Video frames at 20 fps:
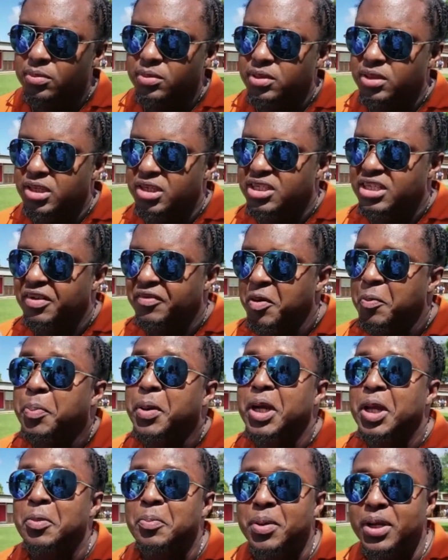There's nothing put
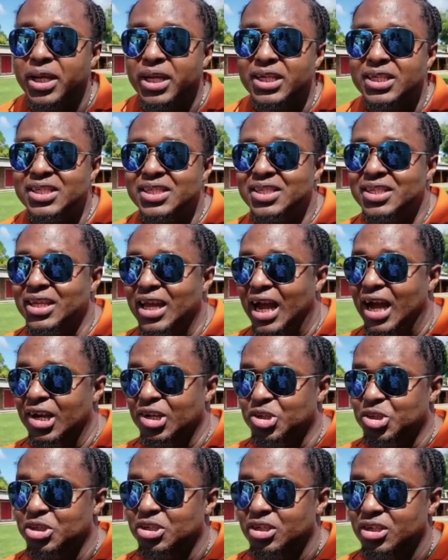in place
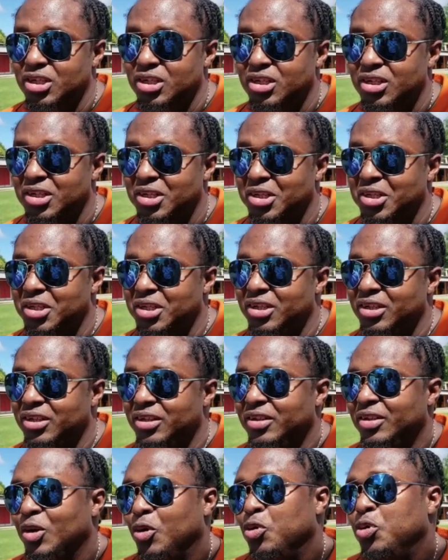actually
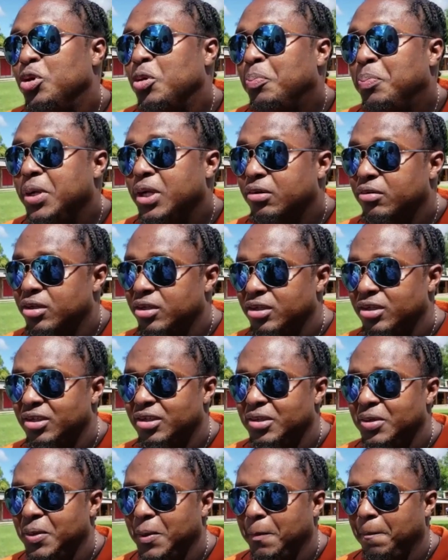for your parent,
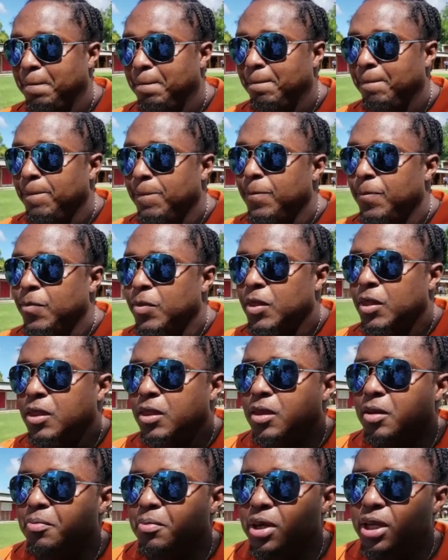
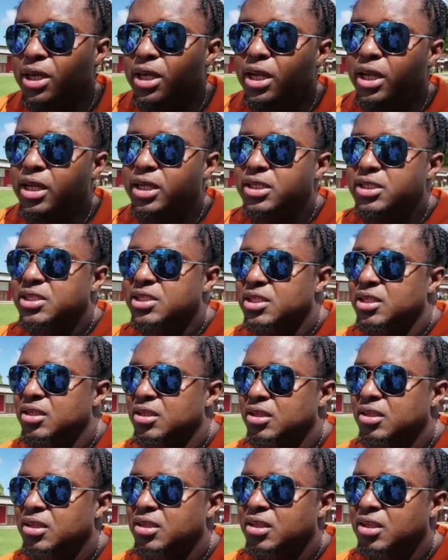but then
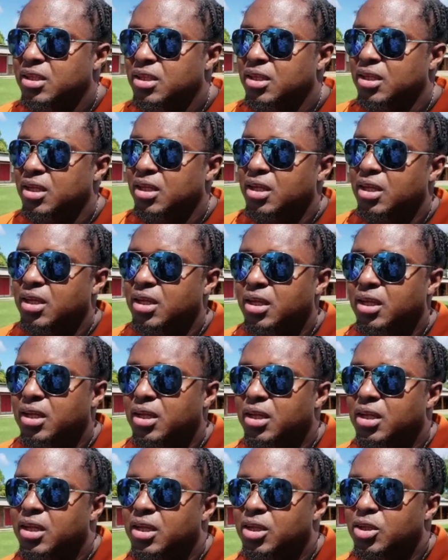still
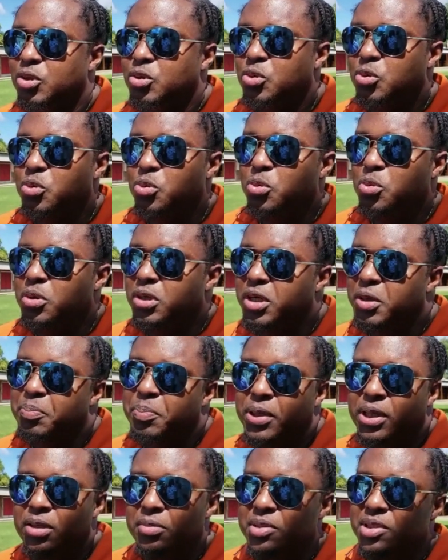you could
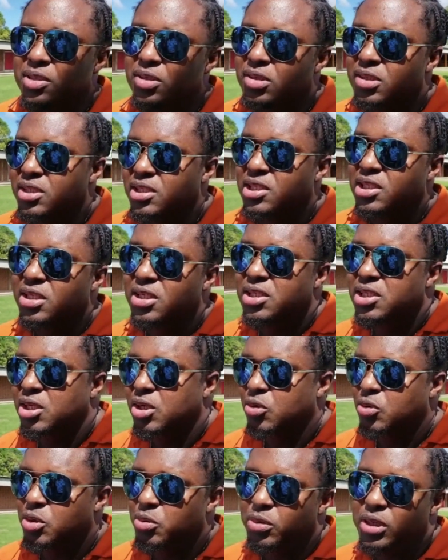pick up certain things
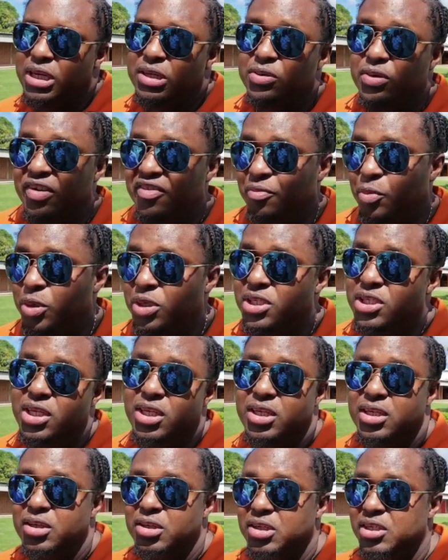along the way. That's what everybody's
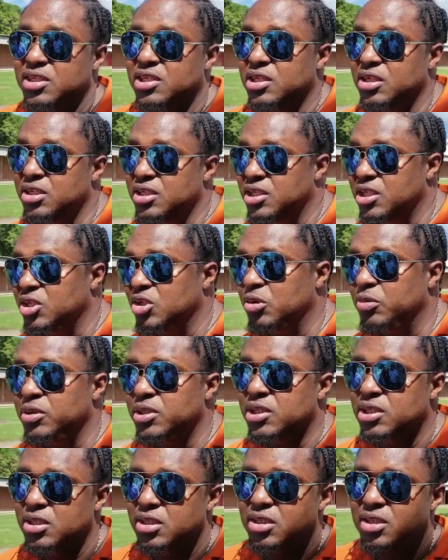saying, there's
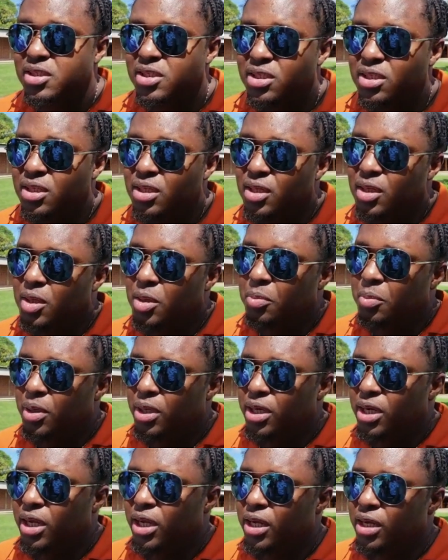always things, but
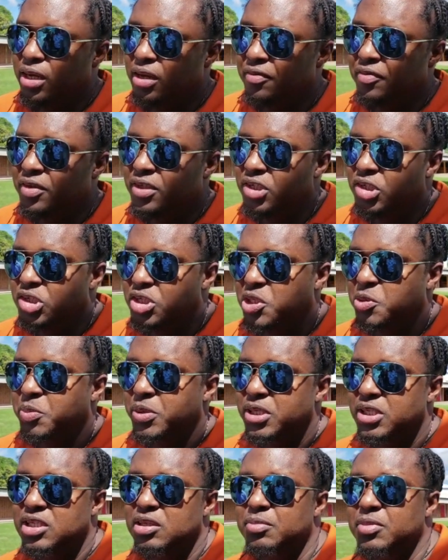then if a teacher
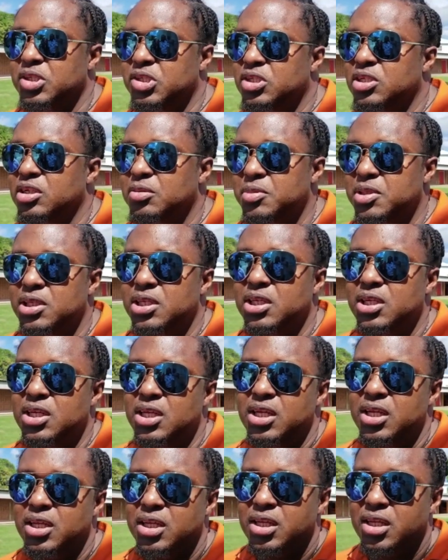spends so much time with you
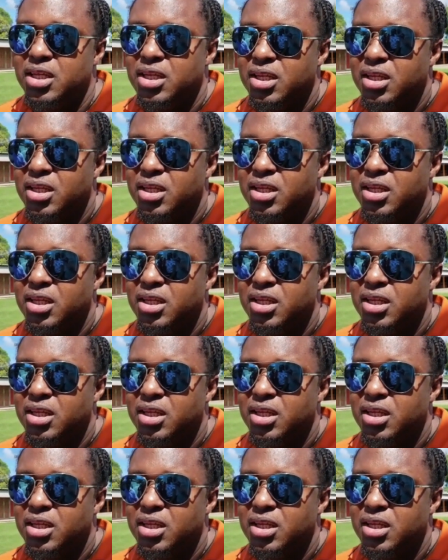there,